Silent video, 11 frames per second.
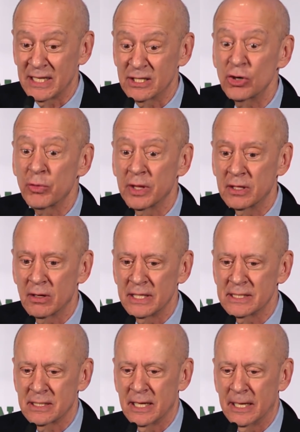show that they're
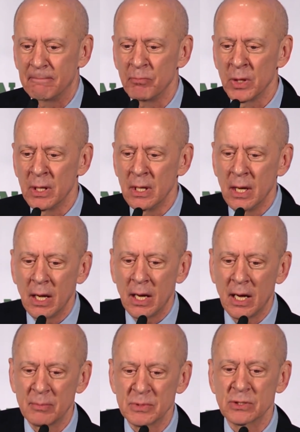listening.
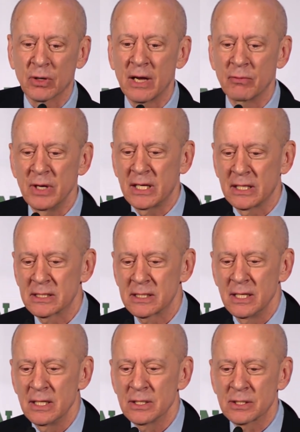So Conricus,
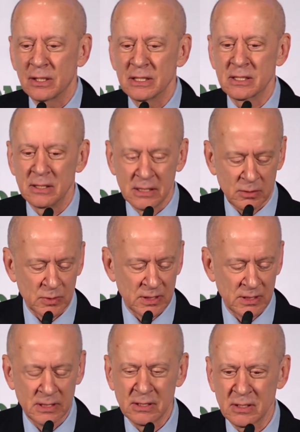so listen, this
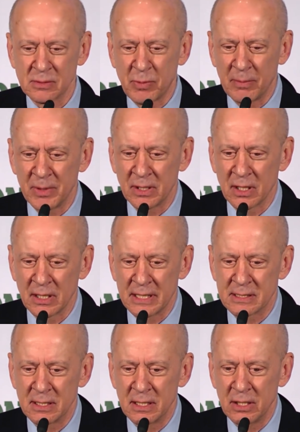is probably a little
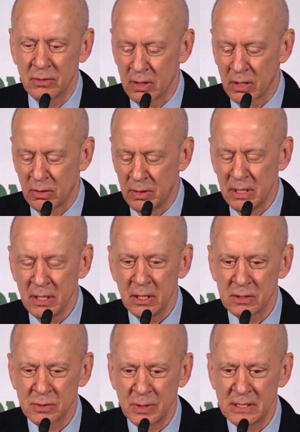less than a year ago.
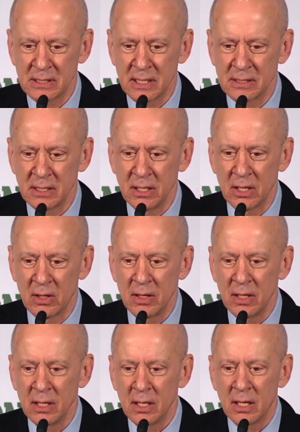Here's what he says here,
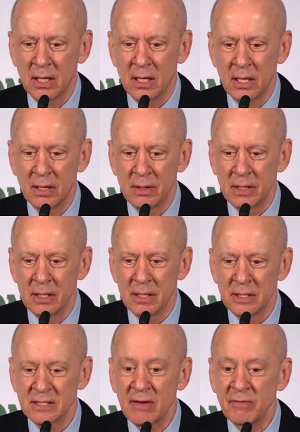
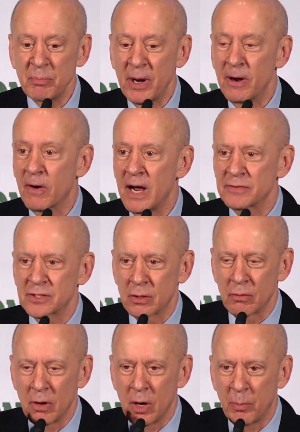7 paragraphs in
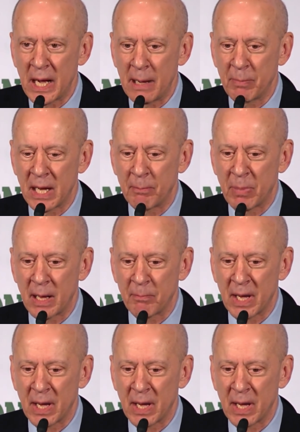a row, pom, pom, pom,